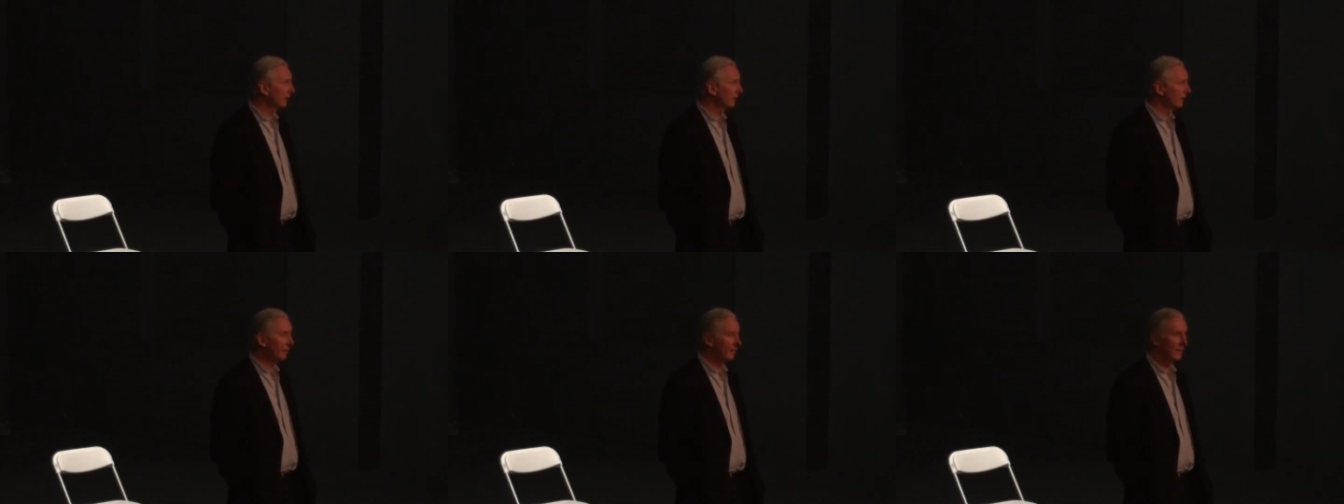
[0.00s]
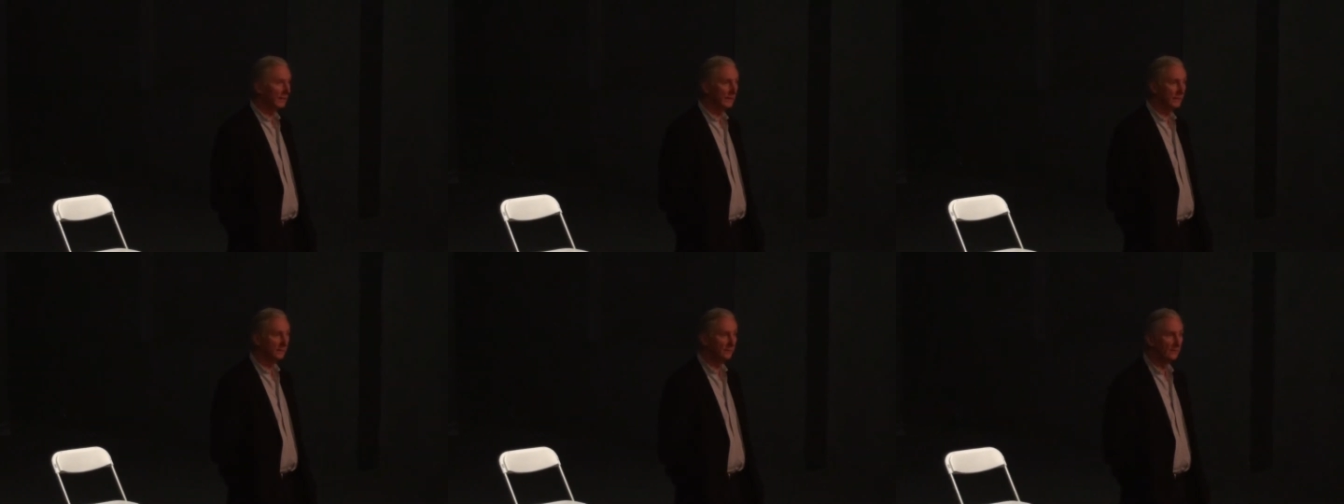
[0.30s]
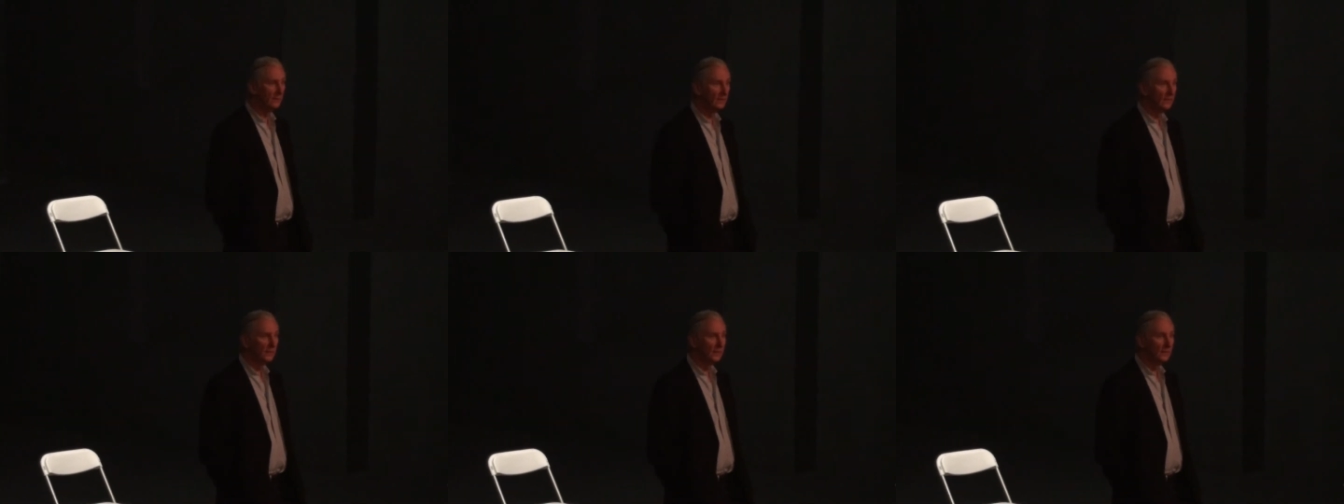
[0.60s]

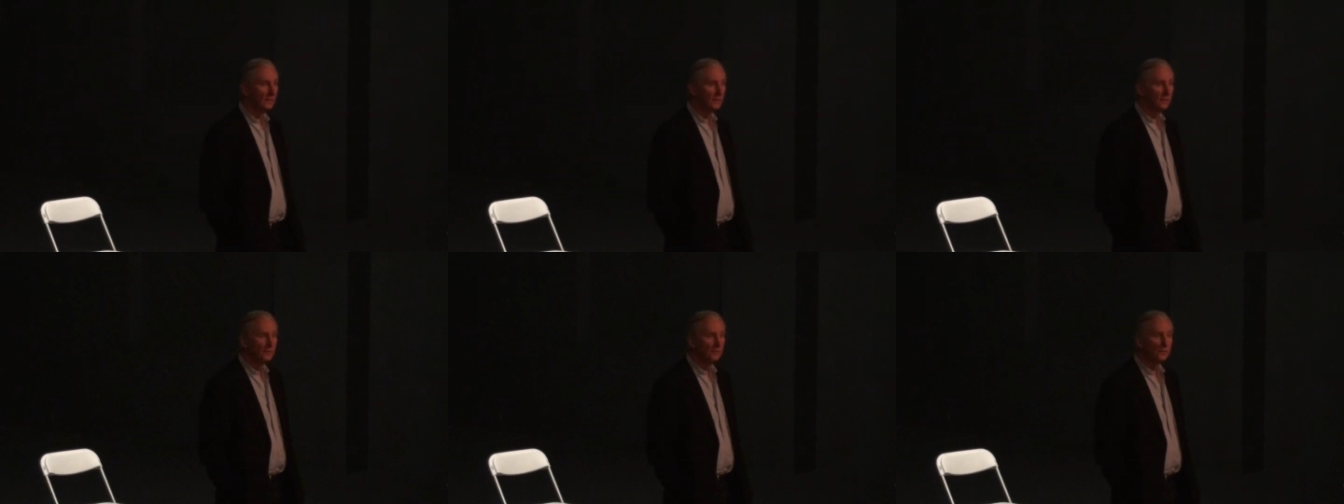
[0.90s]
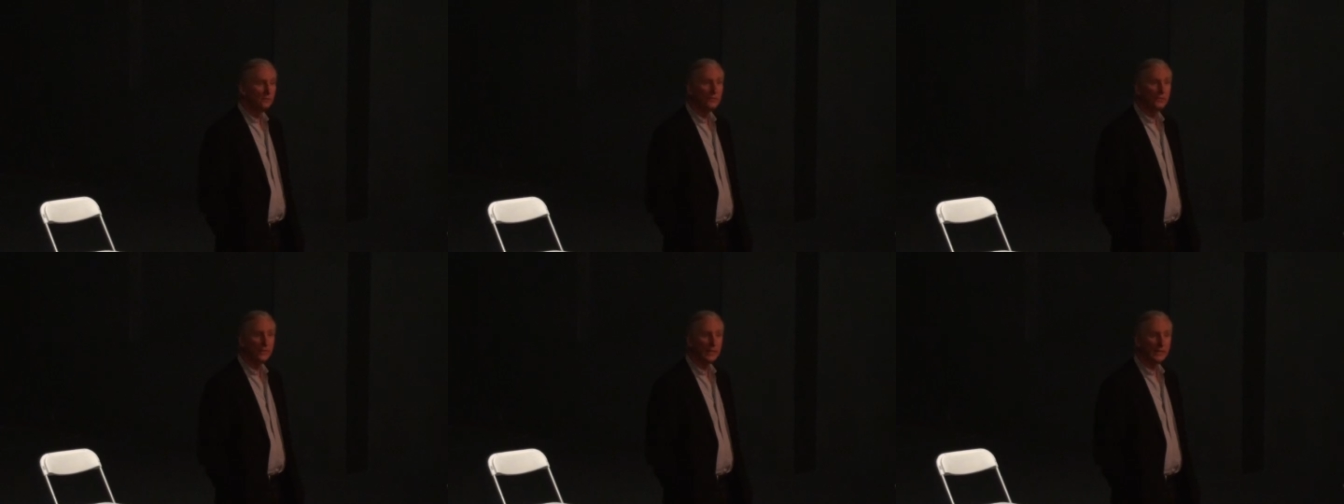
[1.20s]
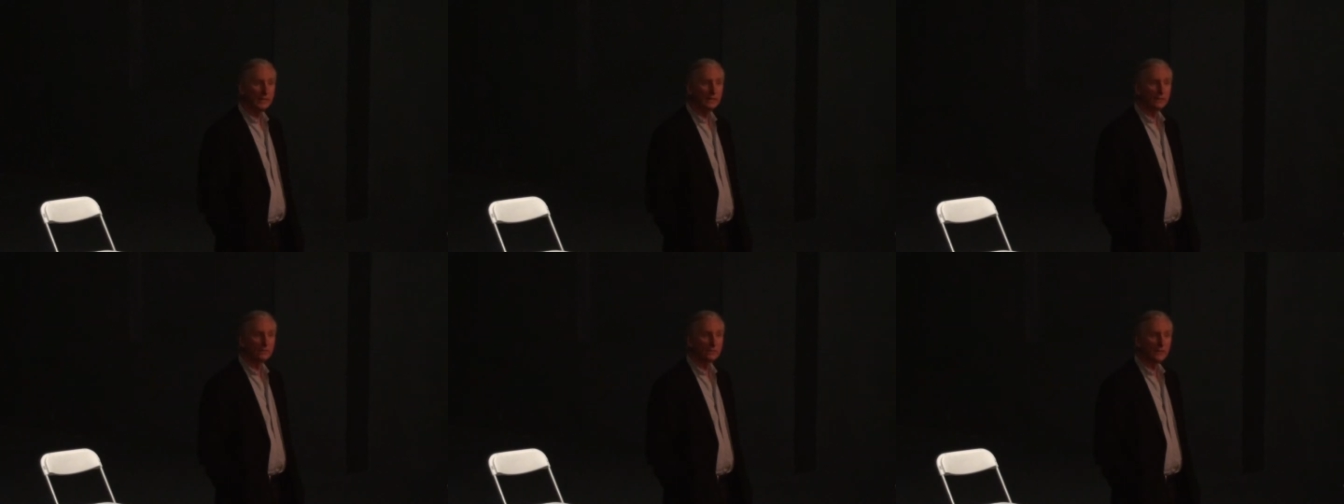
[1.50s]
inclined, to
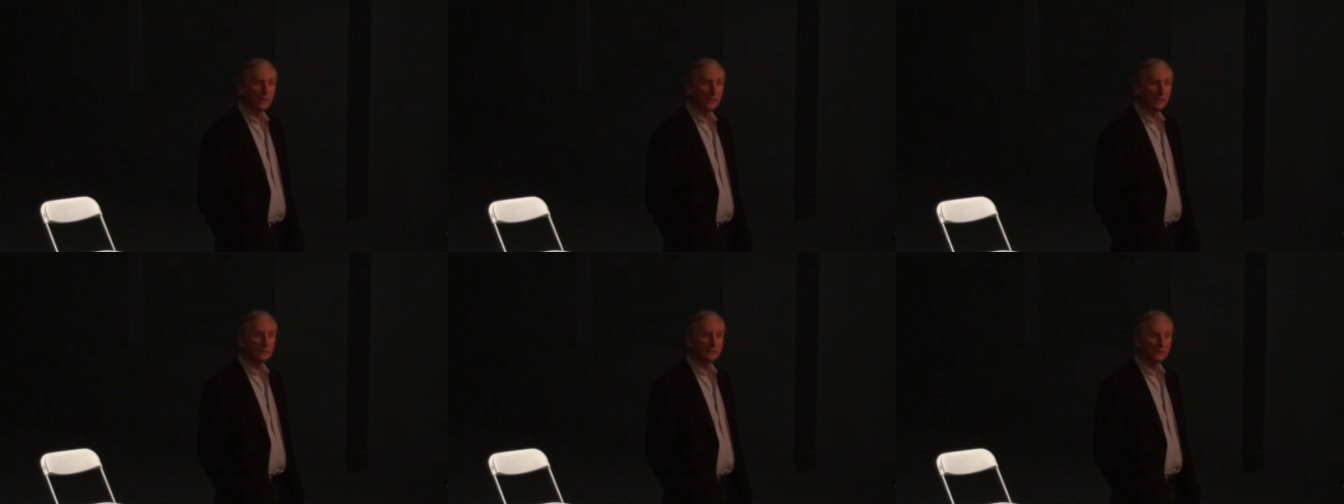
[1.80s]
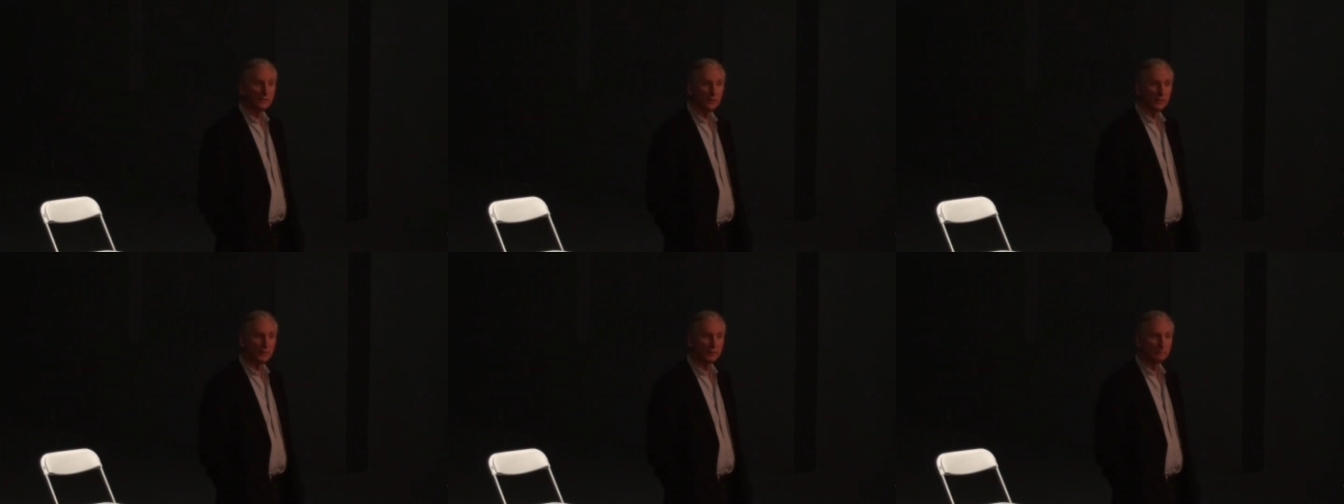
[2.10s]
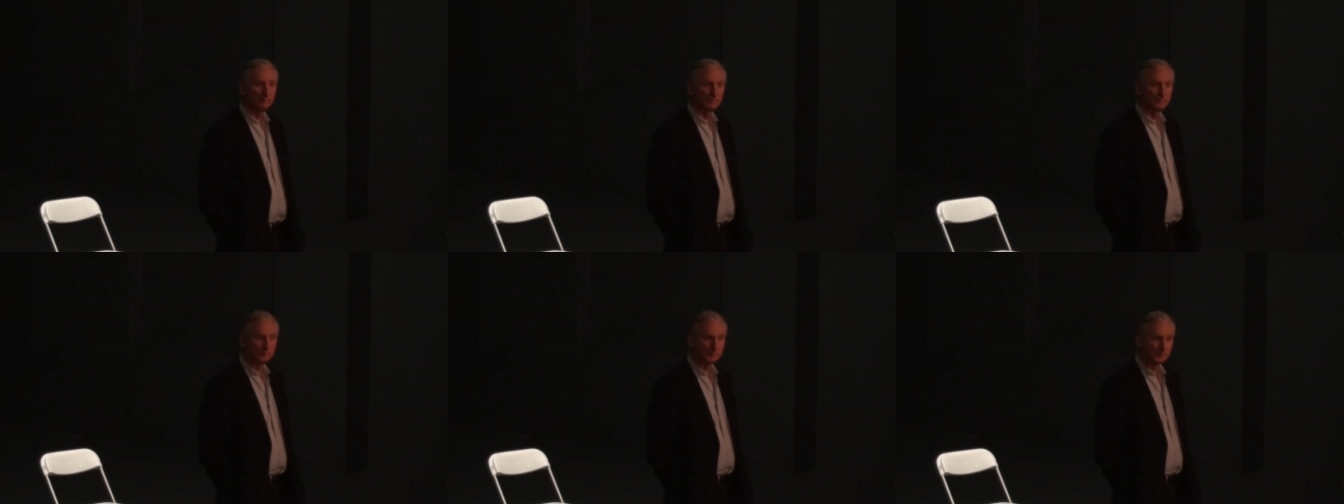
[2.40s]
think a second time.